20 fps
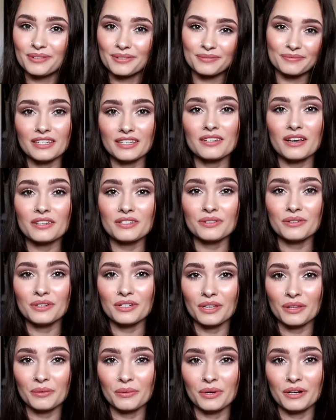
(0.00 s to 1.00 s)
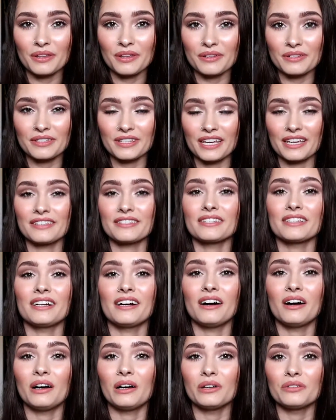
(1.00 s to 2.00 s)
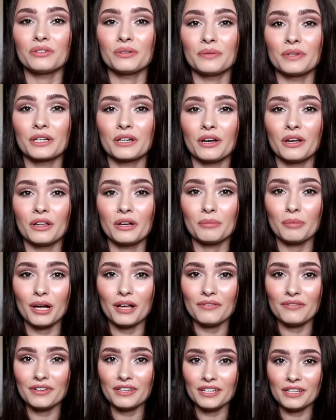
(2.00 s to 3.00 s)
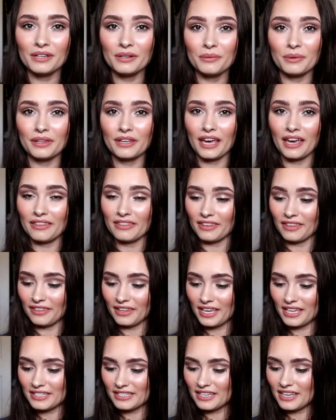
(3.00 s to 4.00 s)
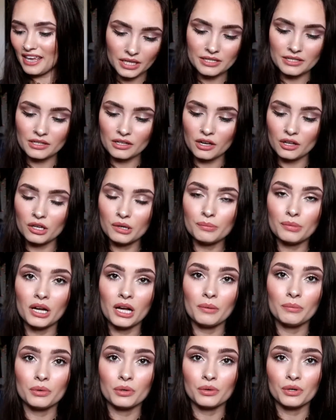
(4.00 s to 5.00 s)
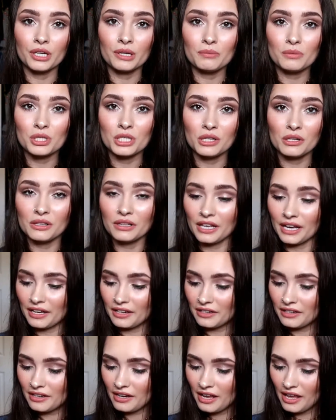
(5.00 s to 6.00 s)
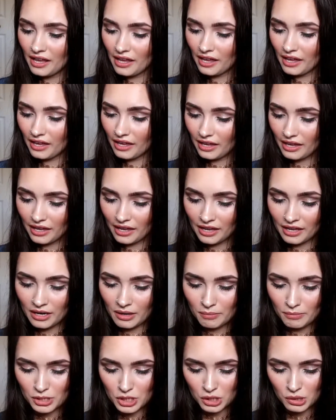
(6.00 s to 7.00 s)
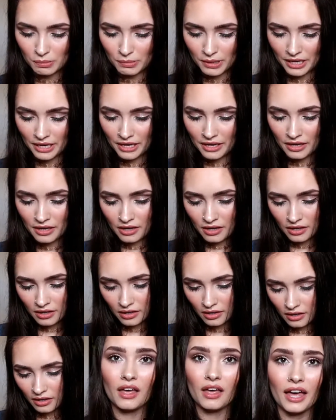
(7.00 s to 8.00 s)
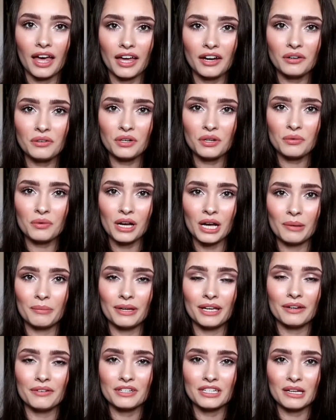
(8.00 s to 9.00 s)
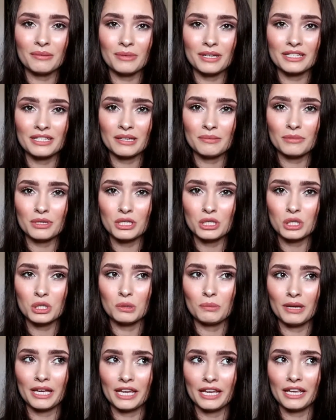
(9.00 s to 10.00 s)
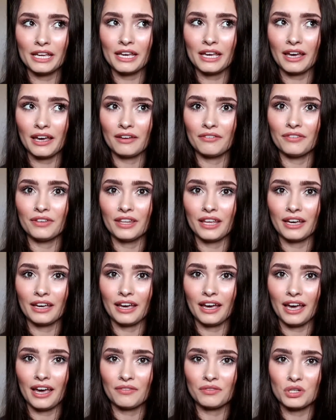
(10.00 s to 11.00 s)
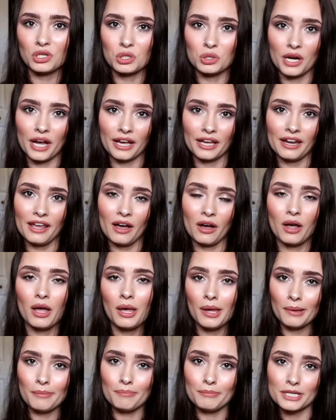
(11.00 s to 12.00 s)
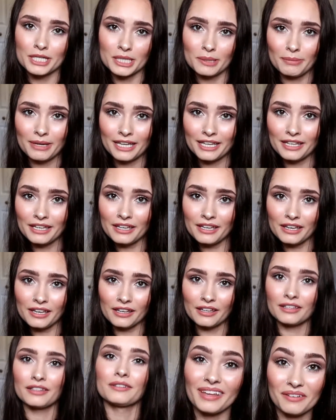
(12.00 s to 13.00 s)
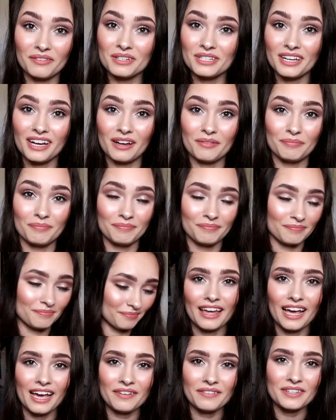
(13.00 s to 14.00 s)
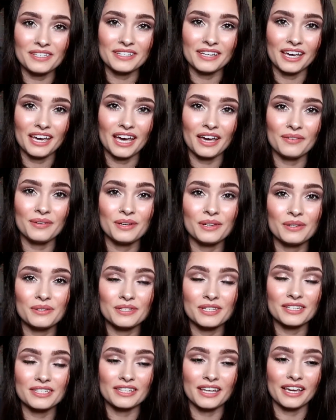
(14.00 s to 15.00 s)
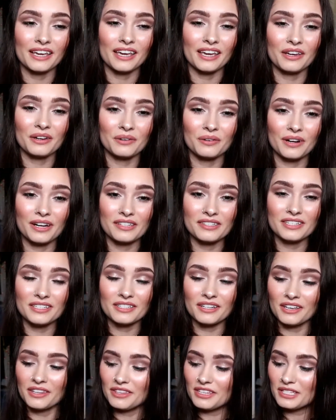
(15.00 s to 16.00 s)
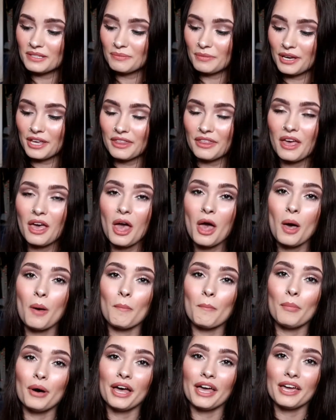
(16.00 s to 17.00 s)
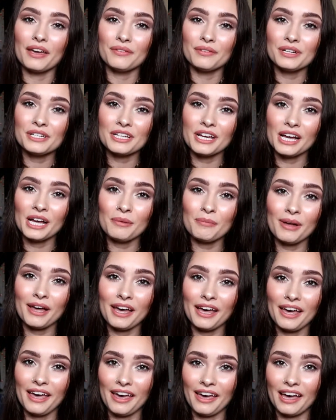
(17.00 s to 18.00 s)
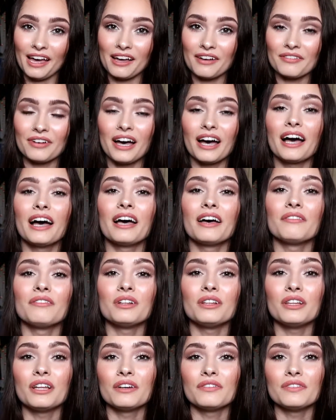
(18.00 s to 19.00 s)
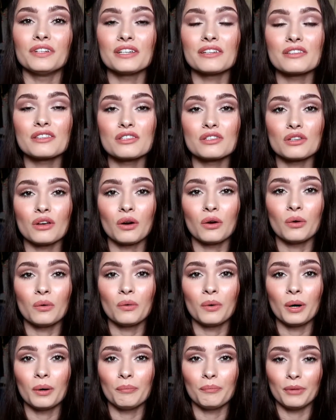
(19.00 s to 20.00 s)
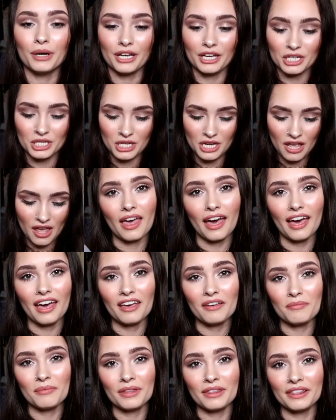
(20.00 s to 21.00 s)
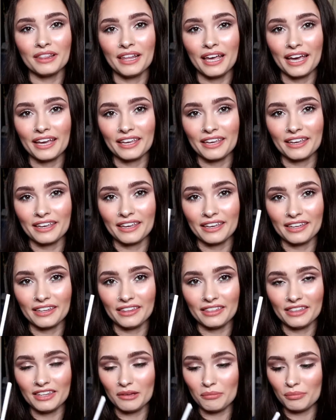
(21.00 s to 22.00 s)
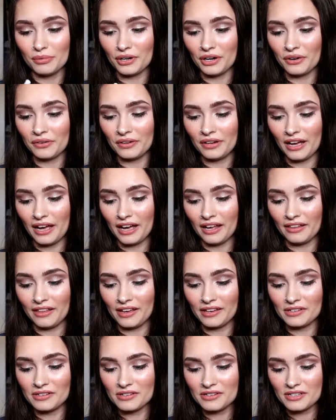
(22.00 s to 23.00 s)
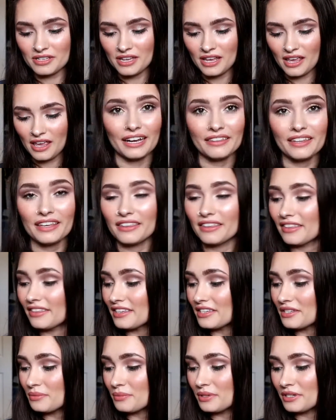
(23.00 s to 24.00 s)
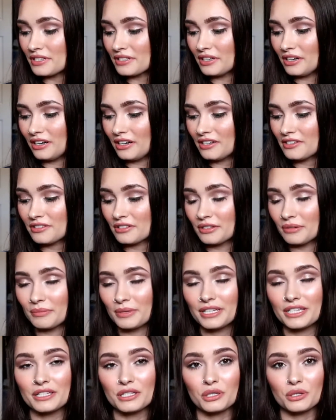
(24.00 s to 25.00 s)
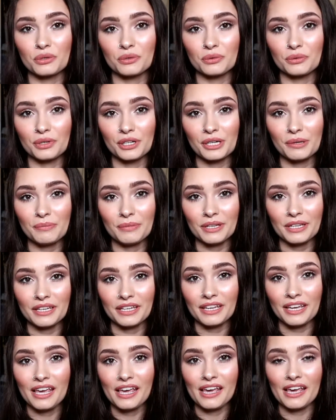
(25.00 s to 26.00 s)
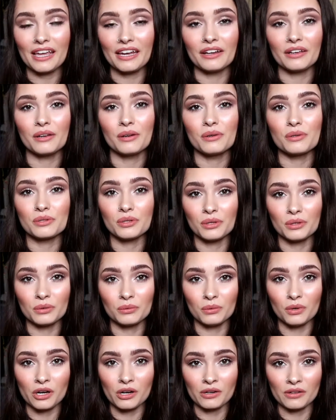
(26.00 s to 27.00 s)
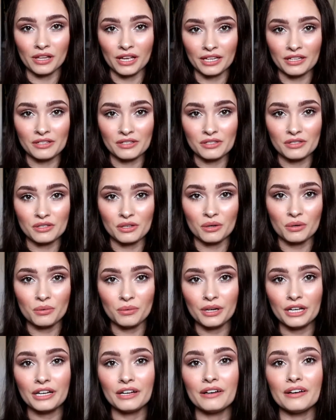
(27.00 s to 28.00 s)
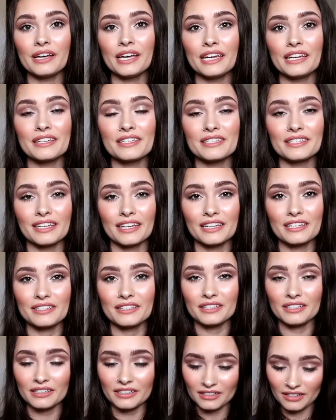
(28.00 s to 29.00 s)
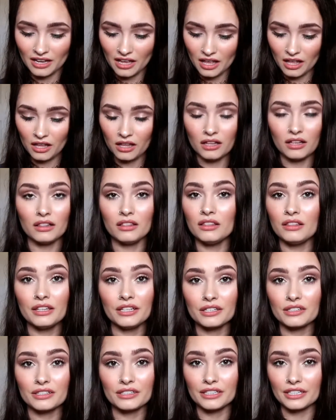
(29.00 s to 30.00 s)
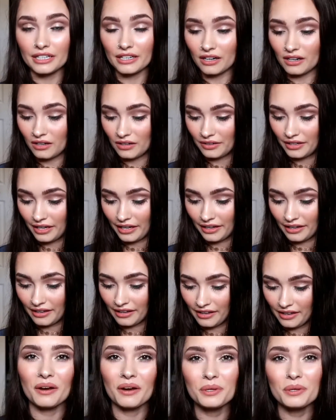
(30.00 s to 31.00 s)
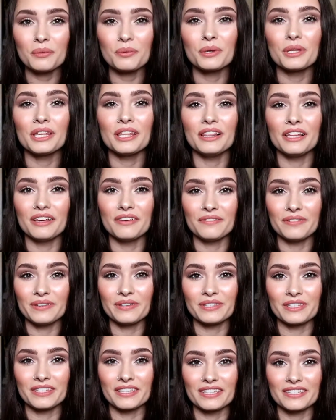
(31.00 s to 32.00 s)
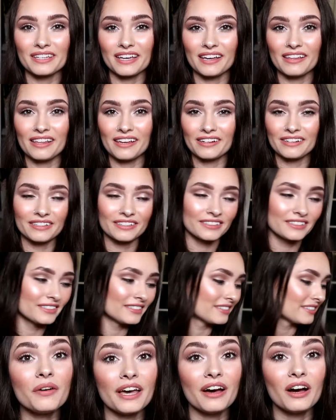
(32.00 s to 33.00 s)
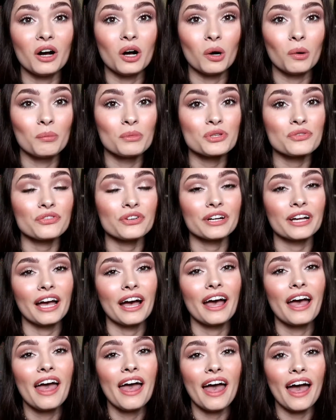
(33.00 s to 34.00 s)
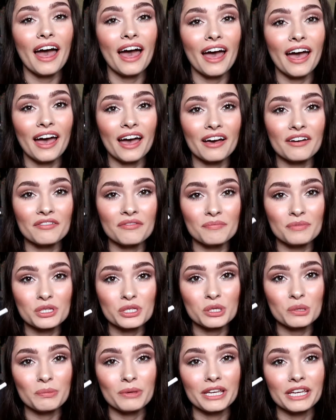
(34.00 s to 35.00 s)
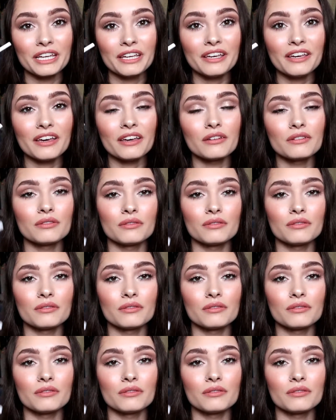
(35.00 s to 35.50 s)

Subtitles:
This is also another one of those things that I hauled from the Colourpop video with Kathleen Lights. It is the Colourpop Cream Gel Liner in Mr. Bing. I don't know why, but every time I say Mr. Bing, I feel like I have to drag it out. Mr. Bing, every time. And I have to say, I haven't used this like a crazy ton this month, but every time I have loved it so much. I have been lacking in the brown eyeliners, and I think that this one is awesome. It's creamy, and it goes on the waterline so well, and it stays there literally all day. I really love using this eyeliner. Oh yeah, I almost forgot. I have Mr. Bing.